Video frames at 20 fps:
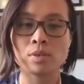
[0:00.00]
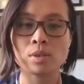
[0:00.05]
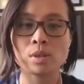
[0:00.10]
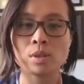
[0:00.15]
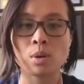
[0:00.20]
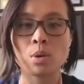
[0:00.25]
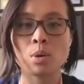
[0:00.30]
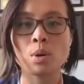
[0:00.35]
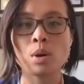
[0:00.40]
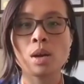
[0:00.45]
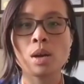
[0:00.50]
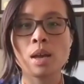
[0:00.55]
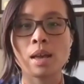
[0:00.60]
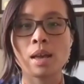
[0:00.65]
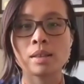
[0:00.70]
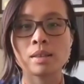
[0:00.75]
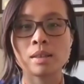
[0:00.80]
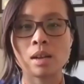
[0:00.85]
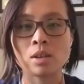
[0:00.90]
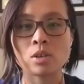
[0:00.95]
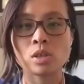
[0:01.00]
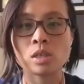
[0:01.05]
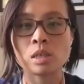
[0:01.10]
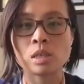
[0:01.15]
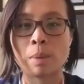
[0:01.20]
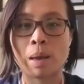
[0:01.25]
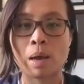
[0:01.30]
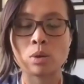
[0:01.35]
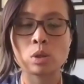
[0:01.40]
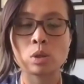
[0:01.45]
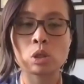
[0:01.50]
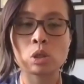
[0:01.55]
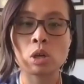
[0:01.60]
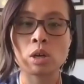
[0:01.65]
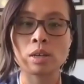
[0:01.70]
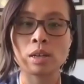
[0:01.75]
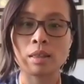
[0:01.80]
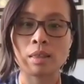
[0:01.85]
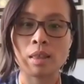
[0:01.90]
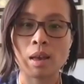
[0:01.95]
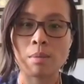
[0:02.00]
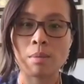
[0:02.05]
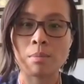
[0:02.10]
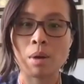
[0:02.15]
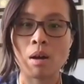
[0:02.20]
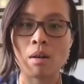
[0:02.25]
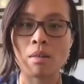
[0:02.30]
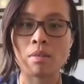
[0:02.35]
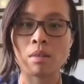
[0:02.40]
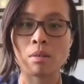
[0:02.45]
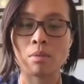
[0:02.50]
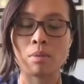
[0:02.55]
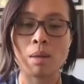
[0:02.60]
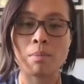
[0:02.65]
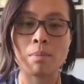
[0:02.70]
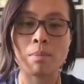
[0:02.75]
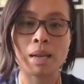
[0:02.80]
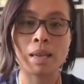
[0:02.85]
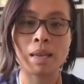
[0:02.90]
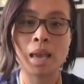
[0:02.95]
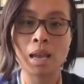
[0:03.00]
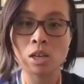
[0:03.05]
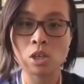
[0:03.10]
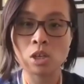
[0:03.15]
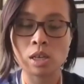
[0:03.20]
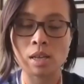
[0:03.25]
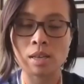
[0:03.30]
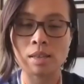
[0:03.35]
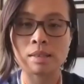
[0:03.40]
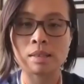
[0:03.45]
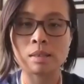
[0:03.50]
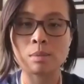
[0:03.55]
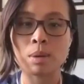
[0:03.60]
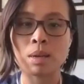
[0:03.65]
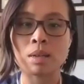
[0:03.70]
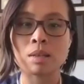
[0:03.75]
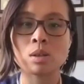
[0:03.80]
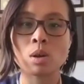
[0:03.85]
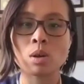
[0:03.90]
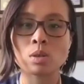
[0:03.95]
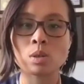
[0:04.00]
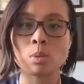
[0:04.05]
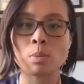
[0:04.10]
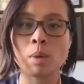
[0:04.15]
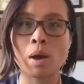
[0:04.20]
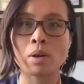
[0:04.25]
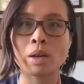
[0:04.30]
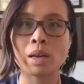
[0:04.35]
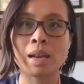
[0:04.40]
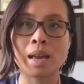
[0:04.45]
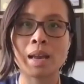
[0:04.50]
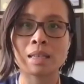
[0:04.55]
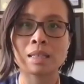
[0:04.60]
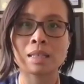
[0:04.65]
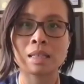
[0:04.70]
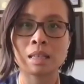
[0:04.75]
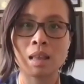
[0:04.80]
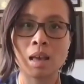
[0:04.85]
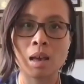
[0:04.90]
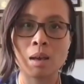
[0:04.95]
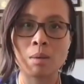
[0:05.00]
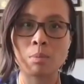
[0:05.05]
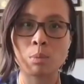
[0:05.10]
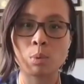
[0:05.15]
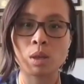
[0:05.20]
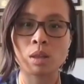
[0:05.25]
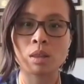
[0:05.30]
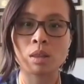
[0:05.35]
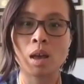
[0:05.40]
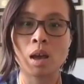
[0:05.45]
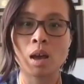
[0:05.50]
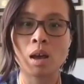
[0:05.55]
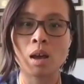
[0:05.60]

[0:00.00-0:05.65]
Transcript: So it's not just about starting them on the right medications, but it's also about connecting them with